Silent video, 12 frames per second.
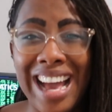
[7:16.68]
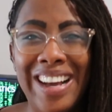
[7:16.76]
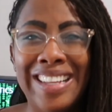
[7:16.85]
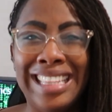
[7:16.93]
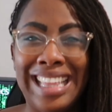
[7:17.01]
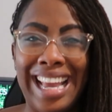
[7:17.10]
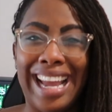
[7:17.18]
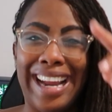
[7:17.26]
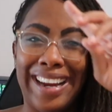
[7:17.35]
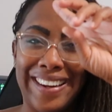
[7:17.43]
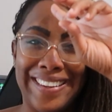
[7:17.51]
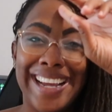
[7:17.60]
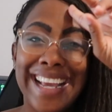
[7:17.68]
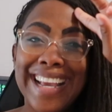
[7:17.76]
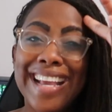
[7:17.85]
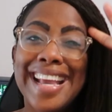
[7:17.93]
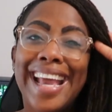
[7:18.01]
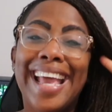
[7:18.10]
down there
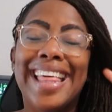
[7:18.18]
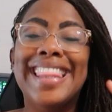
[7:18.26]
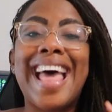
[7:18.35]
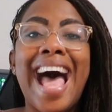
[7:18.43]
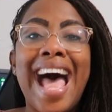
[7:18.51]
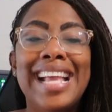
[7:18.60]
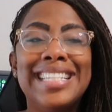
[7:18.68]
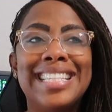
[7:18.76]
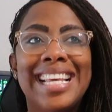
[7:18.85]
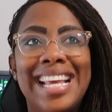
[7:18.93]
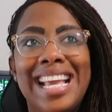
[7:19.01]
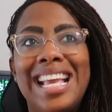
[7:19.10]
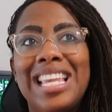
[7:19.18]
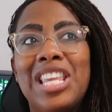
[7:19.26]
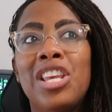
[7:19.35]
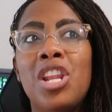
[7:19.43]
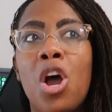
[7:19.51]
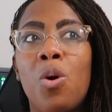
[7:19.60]
that,
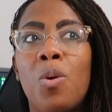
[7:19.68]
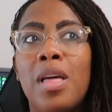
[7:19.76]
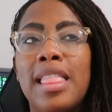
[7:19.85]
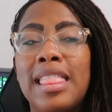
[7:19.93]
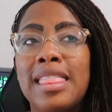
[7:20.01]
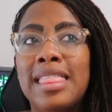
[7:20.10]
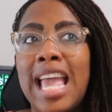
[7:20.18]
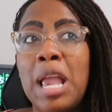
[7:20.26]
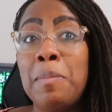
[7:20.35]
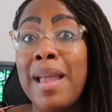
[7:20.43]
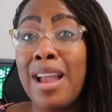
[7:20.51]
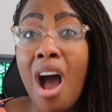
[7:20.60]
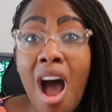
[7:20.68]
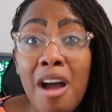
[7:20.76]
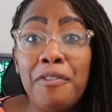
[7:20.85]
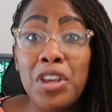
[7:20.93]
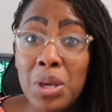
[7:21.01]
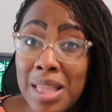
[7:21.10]
you know, they may
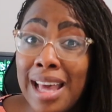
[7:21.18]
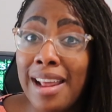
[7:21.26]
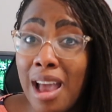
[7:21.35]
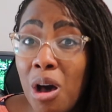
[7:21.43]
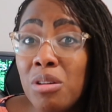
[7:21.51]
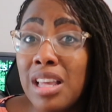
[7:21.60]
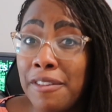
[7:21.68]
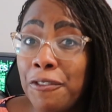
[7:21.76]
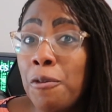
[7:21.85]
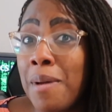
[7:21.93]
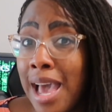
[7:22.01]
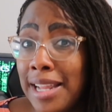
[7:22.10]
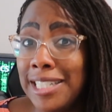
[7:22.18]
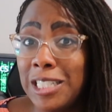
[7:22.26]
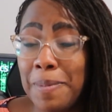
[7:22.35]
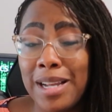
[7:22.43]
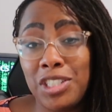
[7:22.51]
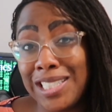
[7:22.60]
offer you that health informatics
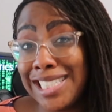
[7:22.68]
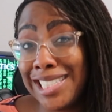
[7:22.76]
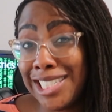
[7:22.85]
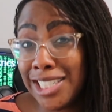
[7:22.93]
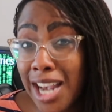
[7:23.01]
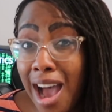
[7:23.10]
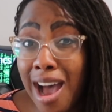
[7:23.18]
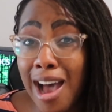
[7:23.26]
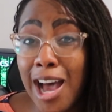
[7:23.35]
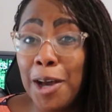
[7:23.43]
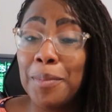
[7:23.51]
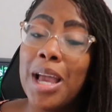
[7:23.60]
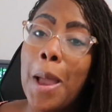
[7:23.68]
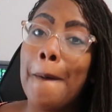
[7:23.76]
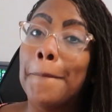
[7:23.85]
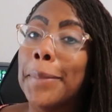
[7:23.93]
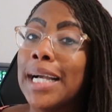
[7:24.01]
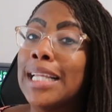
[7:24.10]
specialist job,
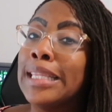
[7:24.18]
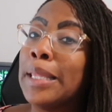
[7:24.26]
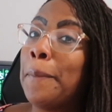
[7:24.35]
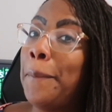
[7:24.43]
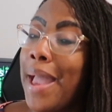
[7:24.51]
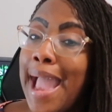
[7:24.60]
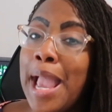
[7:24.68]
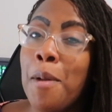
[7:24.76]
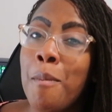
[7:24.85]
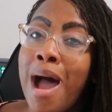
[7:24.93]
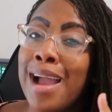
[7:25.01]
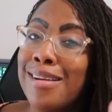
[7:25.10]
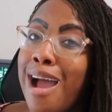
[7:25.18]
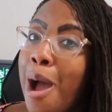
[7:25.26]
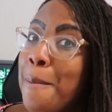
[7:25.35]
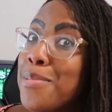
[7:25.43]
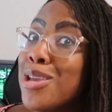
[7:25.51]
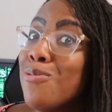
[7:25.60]
but the pay might
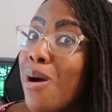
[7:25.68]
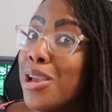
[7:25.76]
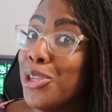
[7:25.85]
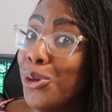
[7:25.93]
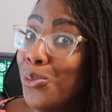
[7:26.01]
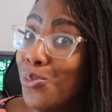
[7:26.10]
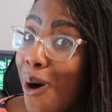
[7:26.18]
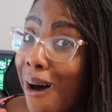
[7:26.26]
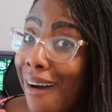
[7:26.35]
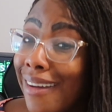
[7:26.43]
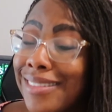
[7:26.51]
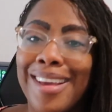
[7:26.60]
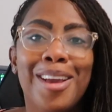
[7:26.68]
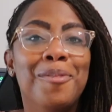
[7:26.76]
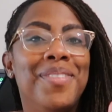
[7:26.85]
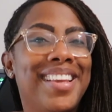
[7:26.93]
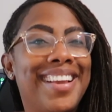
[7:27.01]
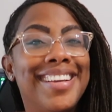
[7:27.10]
not be what you want
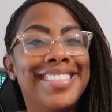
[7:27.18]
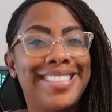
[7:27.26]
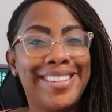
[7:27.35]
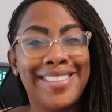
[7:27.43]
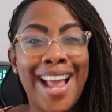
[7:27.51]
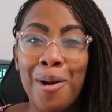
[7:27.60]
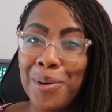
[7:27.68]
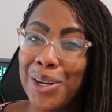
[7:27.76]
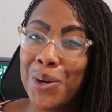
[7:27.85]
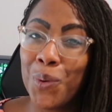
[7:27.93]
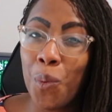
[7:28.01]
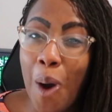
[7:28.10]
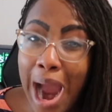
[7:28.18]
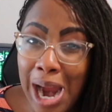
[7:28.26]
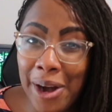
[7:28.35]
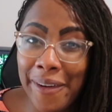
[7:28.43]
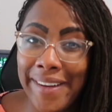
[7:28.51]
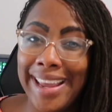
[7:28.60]
because they're not
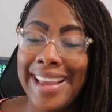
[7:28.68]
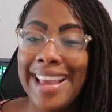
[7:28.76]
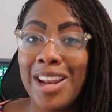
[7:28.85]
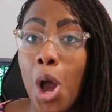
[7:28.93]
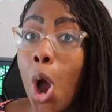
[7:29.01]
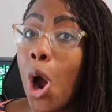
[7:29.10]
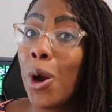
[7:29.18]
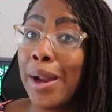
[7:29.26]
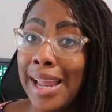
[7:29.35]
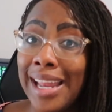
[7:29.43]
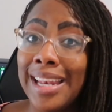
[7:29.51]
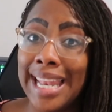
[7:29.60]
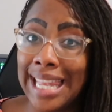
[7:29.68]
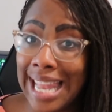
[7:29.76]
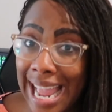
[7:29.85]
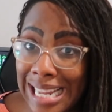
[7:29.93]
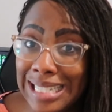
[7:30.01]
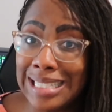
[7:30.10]
requiring an RN
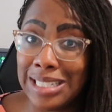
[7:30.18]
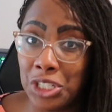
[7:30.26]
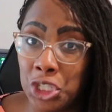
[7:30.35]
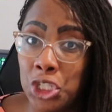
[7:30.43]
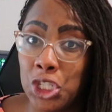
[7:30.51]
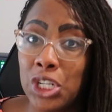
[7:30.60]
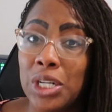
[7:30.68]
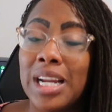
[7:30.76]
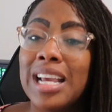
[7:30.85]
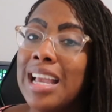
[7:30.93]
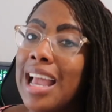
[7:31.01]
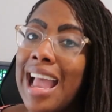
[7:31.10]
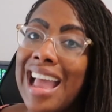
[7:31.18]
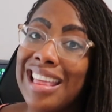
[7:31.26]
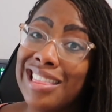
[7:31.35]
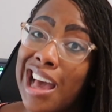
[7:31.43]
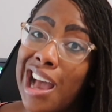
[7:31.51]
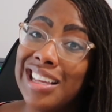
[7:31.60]
licensure.
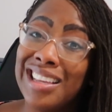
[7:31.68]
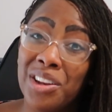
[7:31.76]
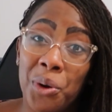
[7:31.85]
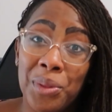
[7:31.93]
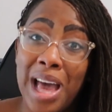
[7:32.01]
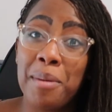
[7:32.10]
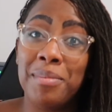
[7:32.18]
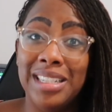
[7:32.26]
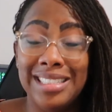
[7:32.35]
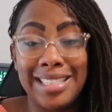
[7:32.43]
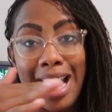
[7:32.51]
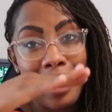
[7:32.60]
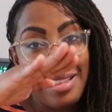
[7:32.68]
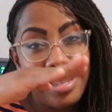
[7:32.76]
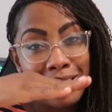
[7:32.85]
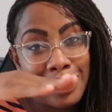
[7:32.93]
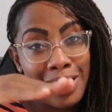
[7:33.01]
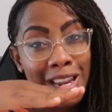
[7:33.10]
And that, you know, that means that
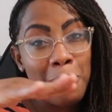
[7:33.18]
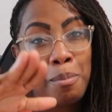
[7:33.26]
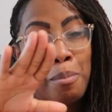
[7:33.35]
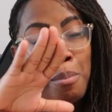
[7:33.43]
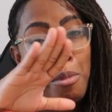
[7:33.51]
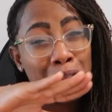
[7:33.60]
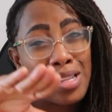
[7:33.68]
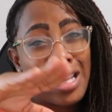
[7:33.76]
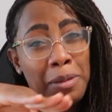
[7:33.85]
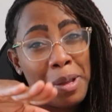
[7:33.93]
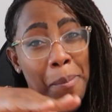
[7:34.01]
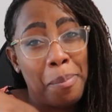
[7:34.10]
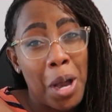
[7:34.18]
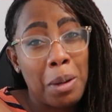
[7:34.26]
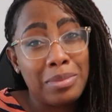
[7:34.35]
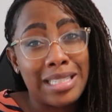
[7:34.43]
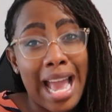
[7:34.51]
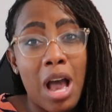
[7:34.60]
it's gonna most likely be
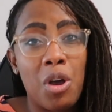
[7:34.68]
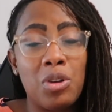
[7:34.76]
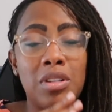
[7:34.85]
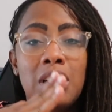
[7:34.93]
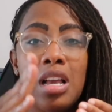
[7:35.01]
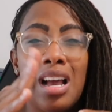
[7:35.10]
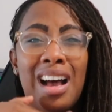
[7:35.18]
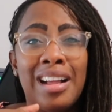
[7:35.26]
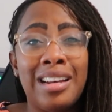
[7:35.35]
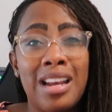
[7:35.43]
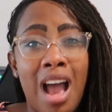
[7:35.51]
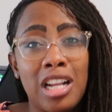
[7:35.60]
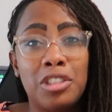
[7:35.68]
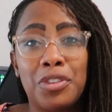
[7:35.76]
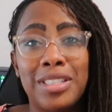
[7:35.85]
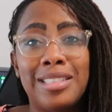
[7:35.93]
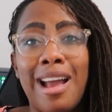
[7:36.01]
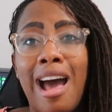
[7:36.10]
bumped down a notch
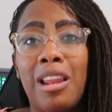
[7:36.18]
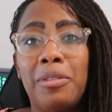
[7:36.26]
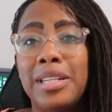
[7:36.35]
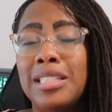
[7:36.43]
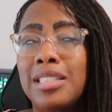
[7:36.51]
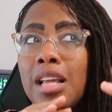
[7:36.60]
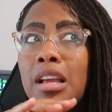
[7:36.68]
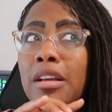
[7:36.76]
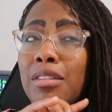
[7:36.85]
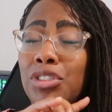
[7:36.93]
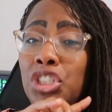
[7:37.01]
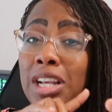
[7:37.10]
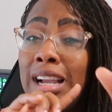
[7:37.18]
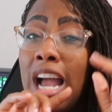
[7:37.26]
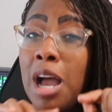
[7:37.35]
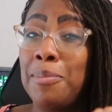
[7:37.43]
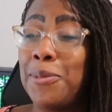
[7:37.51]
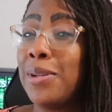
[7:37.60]
for salaries. Check
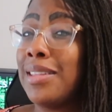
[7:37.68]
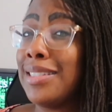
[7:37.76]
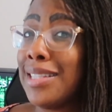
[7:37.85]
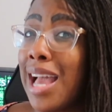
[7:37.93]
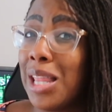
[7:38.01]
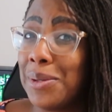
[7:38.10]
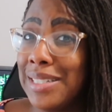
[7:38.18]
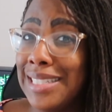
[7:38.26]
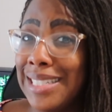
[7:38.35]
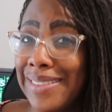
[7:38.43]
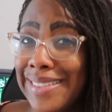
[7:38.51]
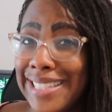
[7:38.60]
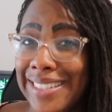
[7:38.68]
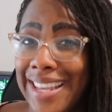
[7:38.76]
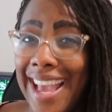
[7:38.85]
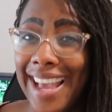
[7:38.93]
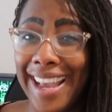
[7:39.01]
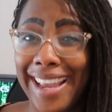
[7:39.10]
out more in the salary series,
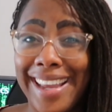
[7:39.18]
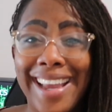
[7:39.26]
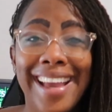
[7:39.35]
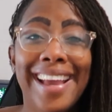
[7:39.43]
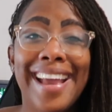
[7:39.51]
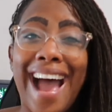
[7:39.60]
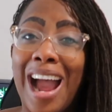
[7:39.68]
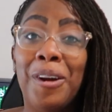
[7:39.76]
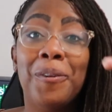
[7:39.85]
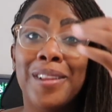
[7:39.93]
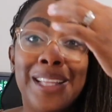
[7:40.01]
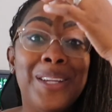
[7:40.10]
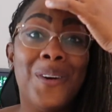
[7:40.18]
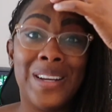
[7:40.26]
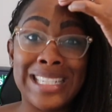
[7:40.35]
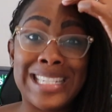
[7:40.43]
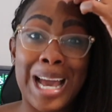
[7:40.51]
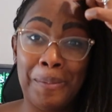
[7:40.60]
okay? I really go
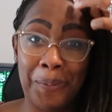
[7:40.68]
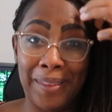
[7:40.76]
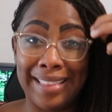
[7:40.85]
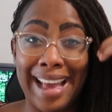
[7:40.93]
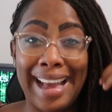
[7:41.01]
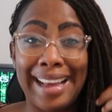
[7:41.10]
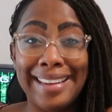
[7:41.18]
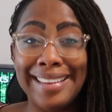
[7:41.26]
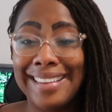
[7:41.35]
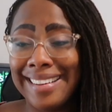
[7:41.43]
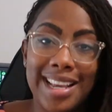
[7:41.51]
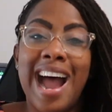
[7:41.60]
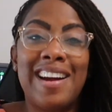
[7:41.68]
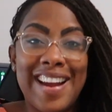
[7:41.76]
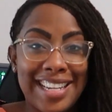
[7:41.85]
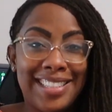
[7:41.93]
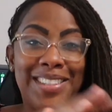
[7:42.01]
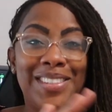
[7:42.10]
in depth with that. All
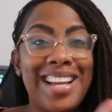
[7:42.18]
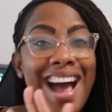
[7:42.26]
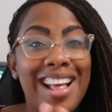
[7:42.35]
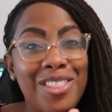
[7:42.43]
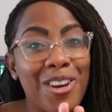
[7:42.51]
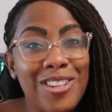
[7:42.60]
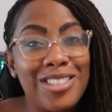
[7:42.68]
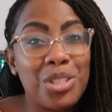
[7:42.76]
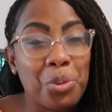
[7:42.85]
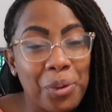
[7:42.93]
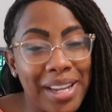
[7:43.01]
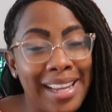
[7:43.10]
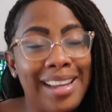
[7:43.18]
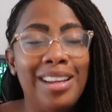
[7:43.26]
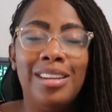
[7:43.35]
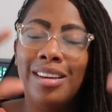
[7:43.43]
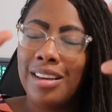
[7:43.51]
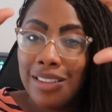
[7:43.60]
right, so you got those
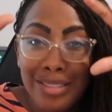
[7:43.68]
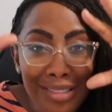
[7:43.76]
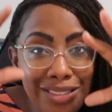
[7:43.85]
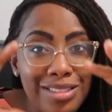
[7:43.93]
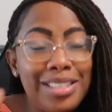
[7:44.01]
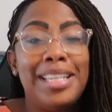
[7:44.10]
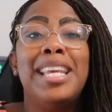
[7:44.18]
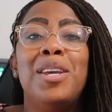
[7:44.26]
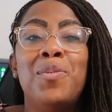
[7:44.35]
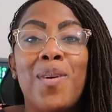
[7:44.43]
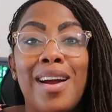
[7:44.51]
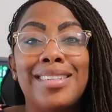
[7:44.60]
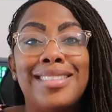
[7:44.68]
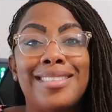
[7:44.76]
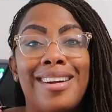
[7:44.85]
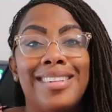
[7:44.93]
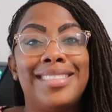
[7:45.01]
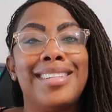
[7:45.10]
three keyword
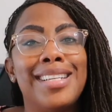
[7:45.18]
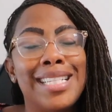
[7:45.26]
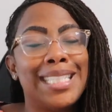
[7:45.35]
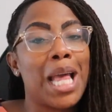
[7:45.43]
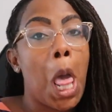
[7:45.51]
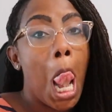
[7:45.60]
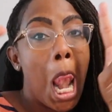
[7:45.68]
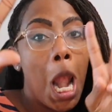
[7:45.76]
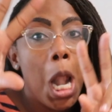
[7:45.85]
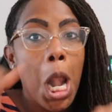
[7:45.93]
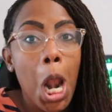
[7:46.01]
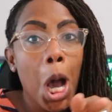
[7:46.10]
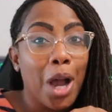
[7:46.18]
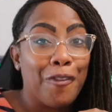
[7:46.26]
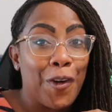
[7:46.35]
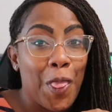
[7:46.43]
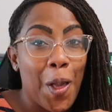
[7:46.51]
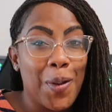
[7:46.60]
searches. Look
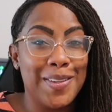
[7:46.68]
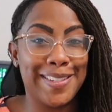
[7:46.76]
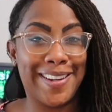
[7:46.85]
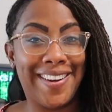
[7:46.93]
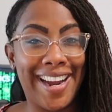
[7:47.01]
for those, all